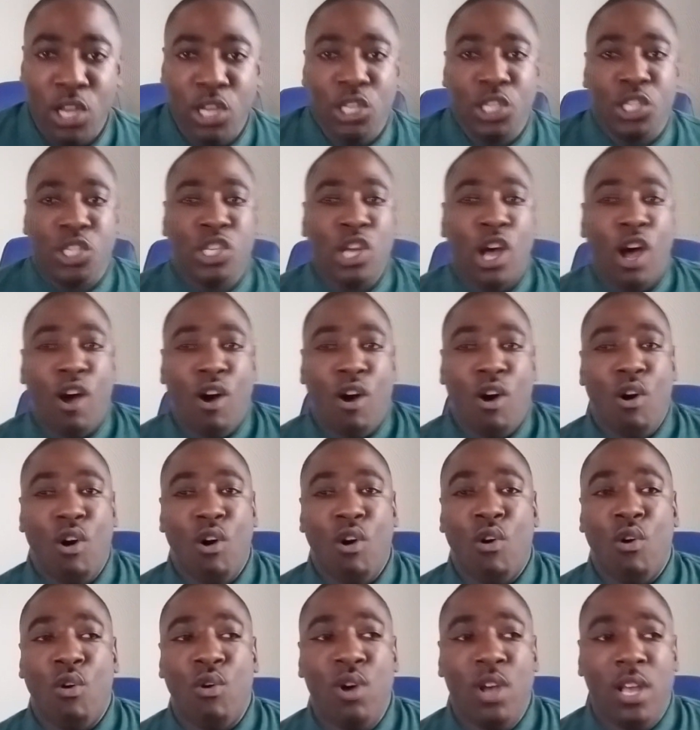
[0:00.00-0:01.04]

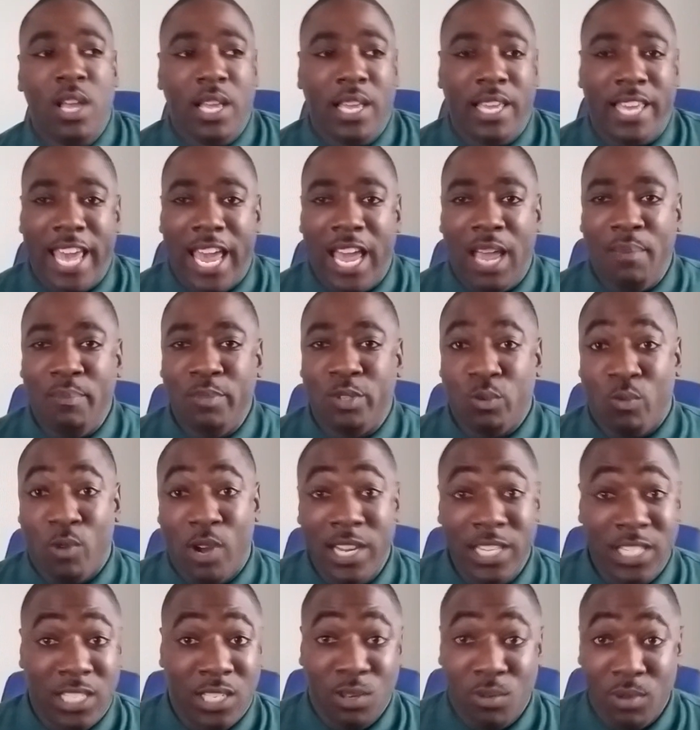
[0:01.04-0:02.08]
So games
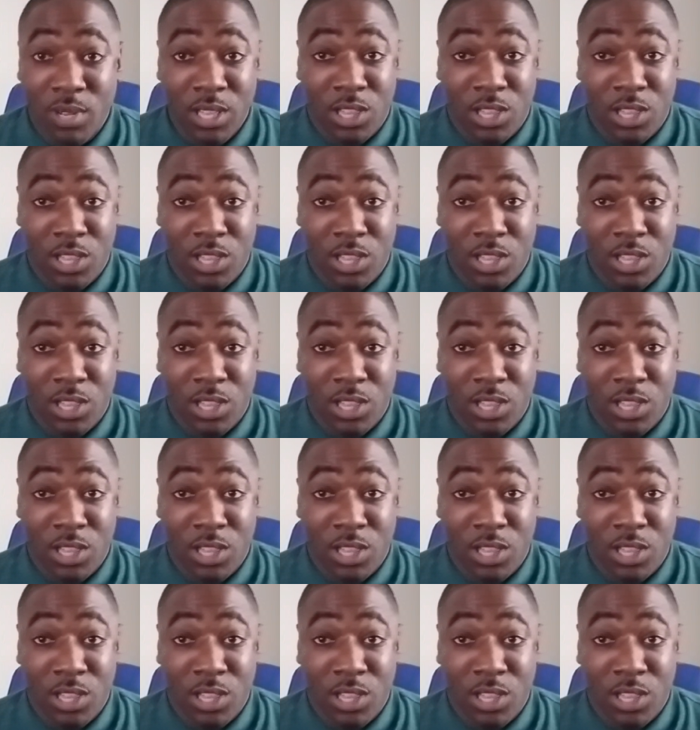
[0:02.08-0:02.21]
1, 2,